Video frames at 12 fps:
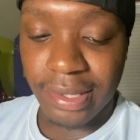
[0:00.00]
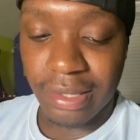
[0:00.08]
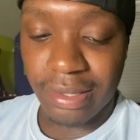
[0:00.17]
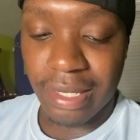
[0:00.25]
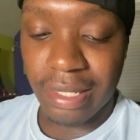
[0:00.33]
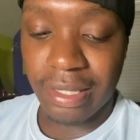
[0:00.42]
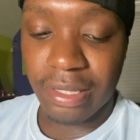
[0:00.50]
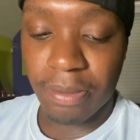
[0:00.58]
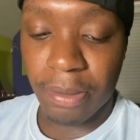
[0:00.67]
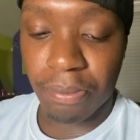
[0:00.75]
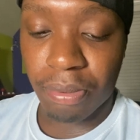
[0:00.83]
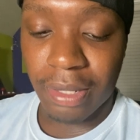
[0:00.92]
He says he's
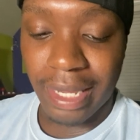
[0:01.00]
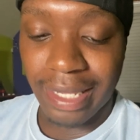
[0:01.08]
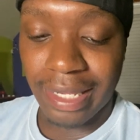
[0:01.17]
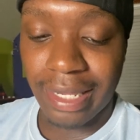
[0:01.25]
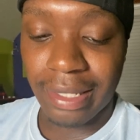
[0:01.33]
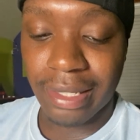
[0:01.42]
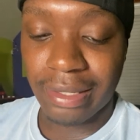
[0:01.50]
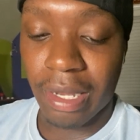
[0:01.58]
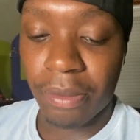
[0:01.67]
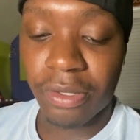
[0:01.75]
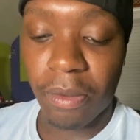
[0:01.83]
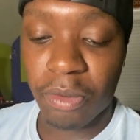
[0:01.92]
been plaguing the
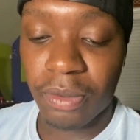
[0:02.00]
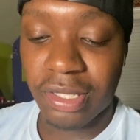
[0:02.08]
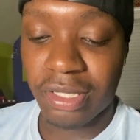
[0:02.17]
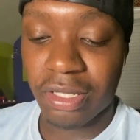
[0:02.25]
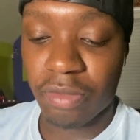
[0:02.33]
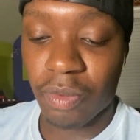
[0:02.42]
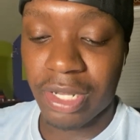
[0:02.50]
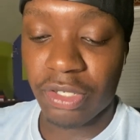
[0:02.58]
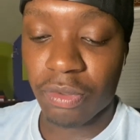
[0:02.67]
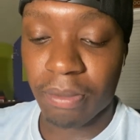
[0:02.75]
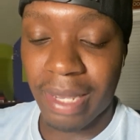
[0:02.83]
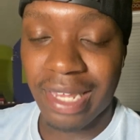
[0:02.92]
WWE since
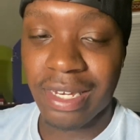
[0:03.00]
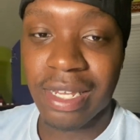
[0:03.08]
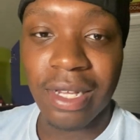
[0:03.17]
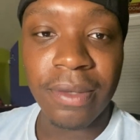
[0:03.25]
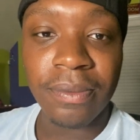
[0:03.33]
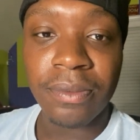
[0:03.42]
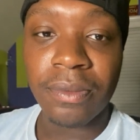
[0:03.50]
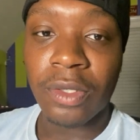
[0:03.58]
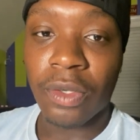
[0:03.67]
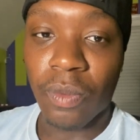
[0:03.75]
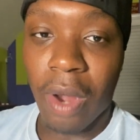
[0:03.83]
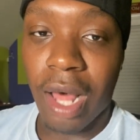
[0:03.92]
WrestleMania.
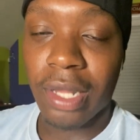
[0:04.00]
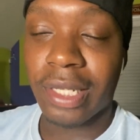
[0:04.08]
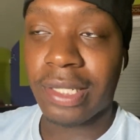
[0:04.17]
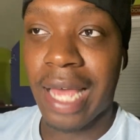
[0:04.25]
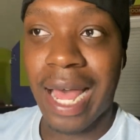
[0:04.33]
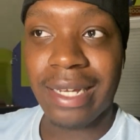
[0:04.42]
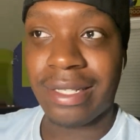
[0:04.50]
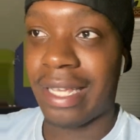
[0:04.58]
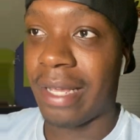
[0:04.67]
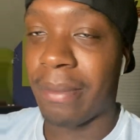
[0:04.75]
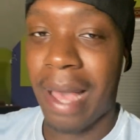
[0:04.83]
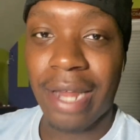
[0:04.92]
Rollins had to
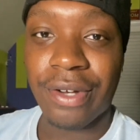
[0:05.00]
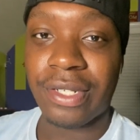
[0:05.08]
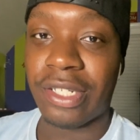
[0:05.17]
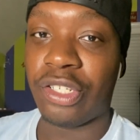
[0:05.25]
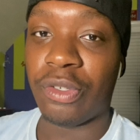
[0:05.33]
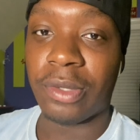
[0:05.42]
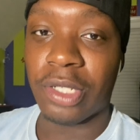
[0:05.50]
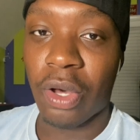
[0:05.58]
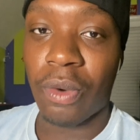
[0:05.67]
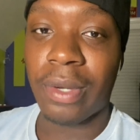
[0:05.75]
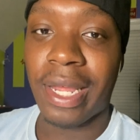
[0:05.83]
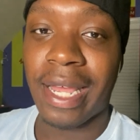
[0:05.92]
take matters into his
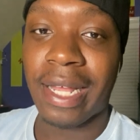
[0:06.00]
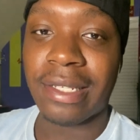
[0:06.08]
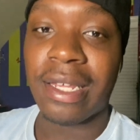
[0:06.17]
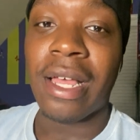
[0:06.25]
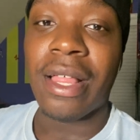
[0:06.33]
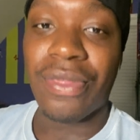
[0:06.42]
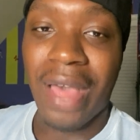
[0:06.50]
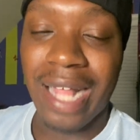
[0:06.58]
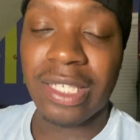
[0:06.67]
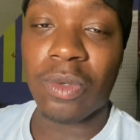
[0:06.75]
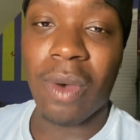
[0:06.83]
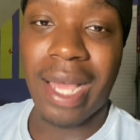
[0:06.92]
own hands.
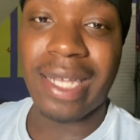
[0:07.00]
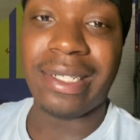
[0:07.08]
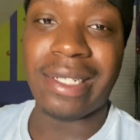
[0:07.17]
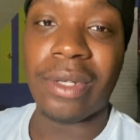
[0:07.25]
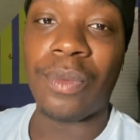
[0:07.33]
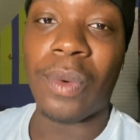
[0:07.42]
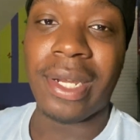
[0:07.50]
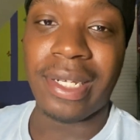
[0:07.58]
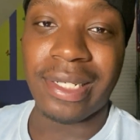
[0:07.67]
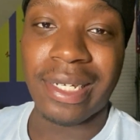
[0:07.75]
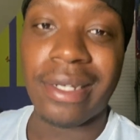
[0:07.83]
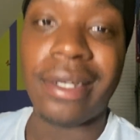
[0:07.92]
That's why he did what he
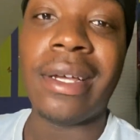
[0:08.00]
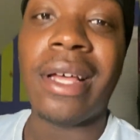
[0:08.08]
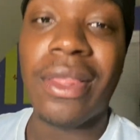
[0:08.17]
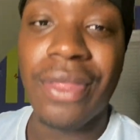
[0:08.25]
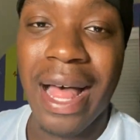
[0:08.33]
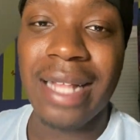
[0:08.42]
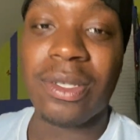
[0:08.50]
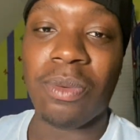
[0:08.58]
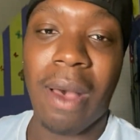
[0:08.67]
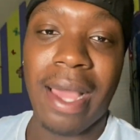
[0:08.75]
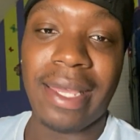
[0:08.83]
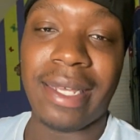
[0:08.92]
did. That's
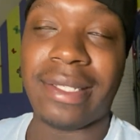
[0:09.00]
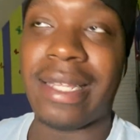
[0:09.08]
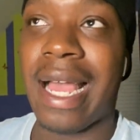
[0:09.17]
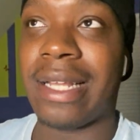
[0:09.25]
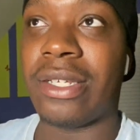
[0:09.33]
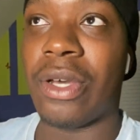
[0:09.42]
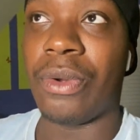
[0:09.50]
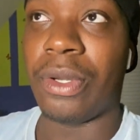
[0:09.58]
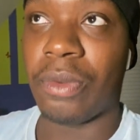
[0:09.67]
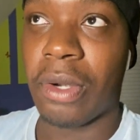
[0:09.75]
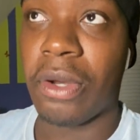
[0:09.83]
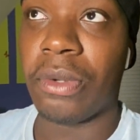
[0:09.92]
why he attacked Cody
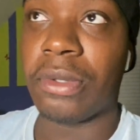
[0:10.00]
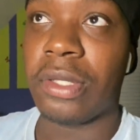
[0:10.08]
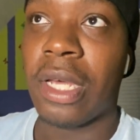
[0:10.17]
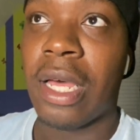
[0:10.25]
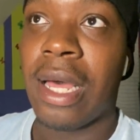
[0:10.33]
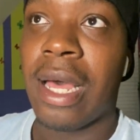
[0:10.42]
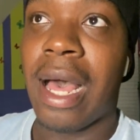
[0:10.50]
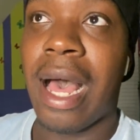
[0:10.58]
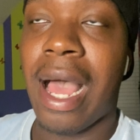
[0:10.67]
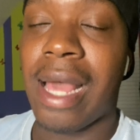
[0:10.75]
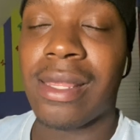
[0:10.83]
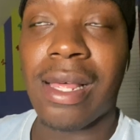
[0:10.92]
Rhodes.
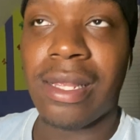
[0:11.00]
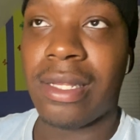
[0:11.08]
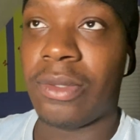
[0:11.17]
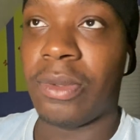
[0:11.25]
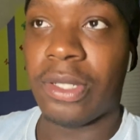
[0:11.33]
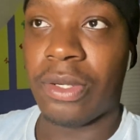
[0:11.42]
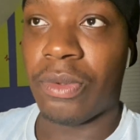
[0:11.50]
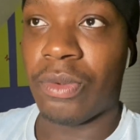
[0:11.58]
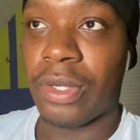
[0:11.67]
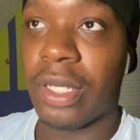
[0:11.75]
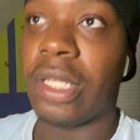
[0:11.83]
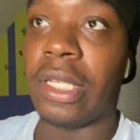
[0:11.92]
I thought this was a
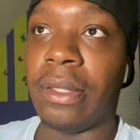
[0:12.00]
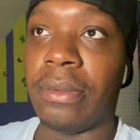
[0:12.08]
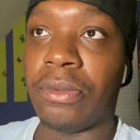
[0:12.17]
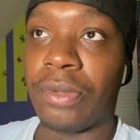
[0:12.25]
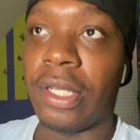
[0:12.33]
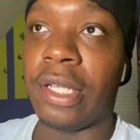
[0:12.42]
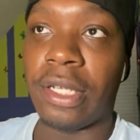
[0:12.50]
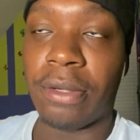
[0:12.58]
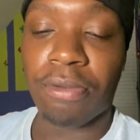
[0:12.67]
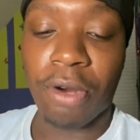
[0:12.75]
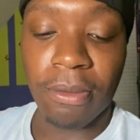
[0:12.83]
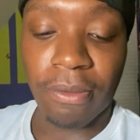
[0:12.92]
really, really
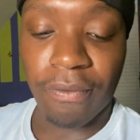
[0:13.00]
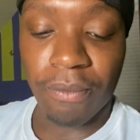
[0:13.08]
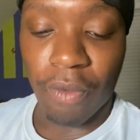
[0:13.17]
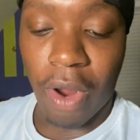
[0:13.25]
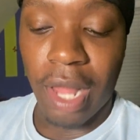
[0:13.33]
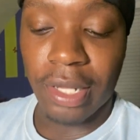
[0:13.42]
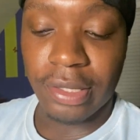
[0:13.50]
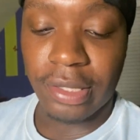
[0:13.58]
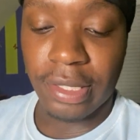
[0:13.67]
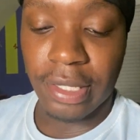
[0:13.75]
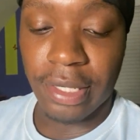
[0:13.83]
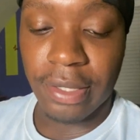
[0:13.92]
good promo from Rollins
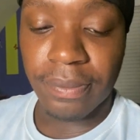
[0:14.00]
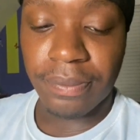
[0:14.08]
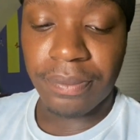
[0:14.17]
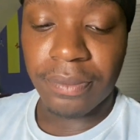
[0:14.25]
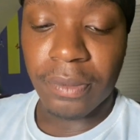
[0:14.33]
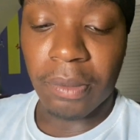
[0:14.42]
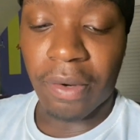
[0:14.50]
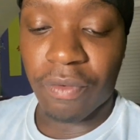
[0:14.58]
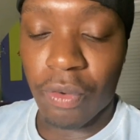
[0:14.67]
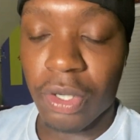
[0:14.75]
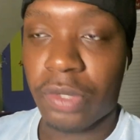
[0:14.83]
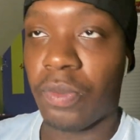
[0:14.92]
here. But, of
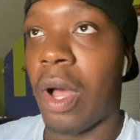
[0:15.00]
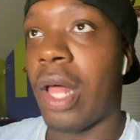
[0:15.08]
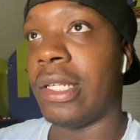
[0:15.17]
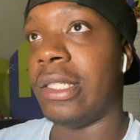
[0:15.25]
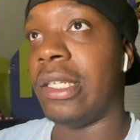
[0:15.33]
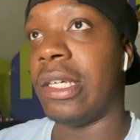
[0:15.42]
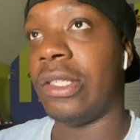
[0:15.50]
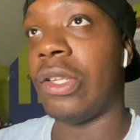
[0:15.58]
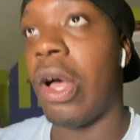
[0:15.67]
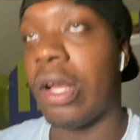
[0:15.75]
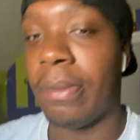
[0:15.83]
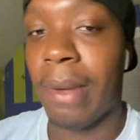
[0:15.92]
course, Rollins does
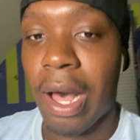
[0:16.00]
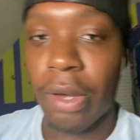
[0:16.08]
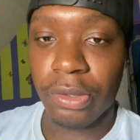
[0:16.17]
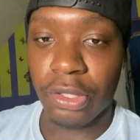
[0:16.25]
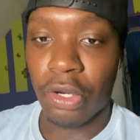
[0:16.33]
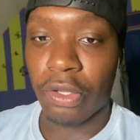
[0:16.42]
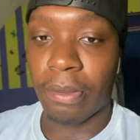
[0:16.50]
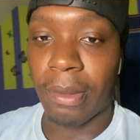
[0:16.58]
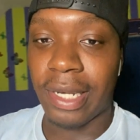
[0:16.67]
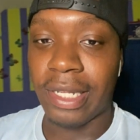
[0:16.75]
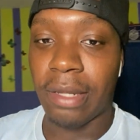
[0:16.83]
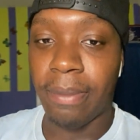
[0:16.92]
talk about, the
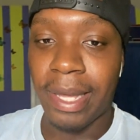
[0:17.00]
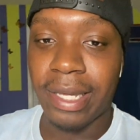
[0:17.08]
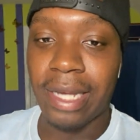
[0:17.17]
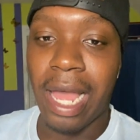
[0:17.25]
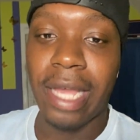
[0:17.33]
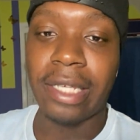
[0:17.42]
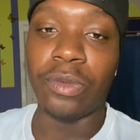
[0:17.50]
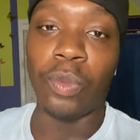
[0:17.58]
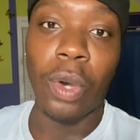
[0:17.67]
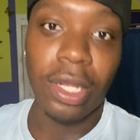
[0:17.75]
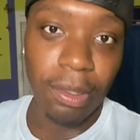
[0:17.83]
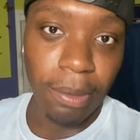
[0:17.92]
Money in the Bank and how he's
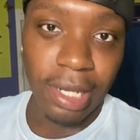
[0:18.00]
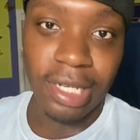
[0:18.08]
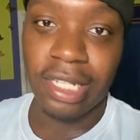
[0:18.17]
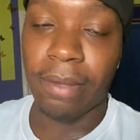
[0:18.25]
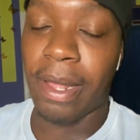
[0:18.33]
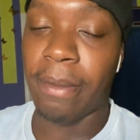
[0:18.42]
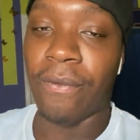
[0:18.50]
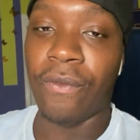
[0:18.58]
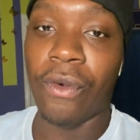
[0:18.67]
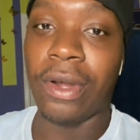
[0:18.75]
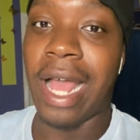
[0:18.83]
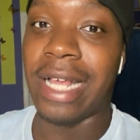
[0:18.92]
won the Money in the Bank
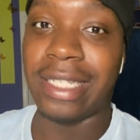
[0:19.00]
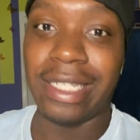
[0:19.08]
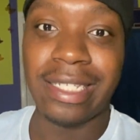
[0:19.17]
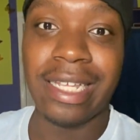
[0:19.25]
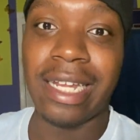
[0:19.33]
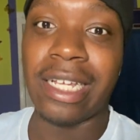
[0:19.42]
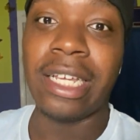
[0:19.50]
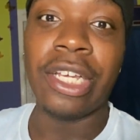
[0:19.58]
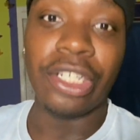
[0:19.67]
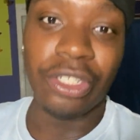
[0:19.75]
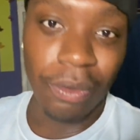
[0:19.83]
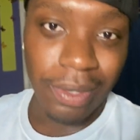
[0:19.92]
before and how he's going to
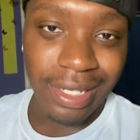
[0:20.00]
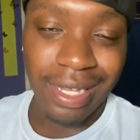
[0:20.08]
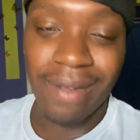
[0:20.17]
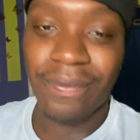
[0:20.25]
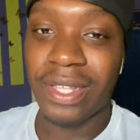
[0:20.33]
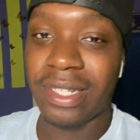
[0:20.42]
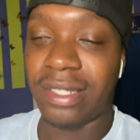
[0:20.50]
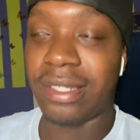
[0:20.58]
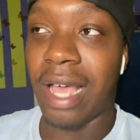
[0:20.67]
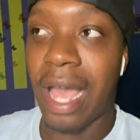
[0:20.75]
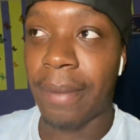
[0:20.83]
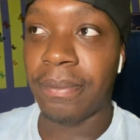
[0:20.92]
do it again this
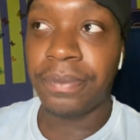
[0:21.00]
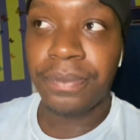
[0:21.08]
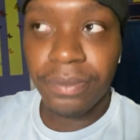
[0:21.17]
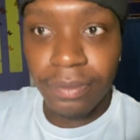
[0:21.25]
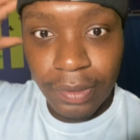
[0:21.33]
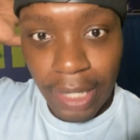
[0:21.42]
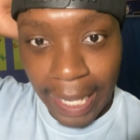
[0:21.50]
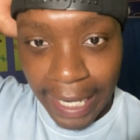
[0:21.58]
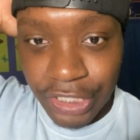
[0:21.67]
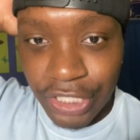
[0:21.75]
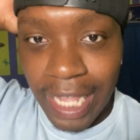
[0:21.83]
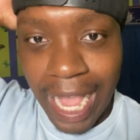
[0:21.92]
time.
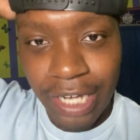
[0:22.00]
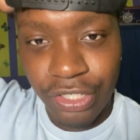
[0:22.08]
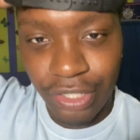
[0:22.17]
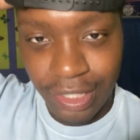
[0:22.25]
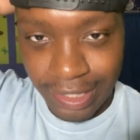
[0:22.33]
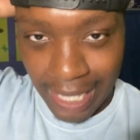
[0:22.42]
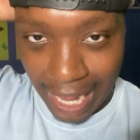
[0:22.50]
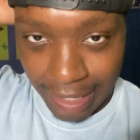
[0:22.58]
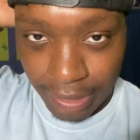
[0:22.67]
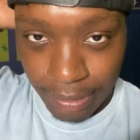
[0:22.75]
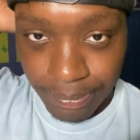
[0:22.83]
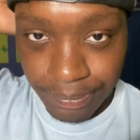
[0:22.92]
AJ actually
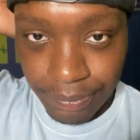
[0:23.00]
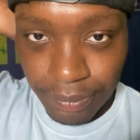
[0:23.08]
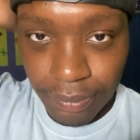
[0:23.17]
attacked him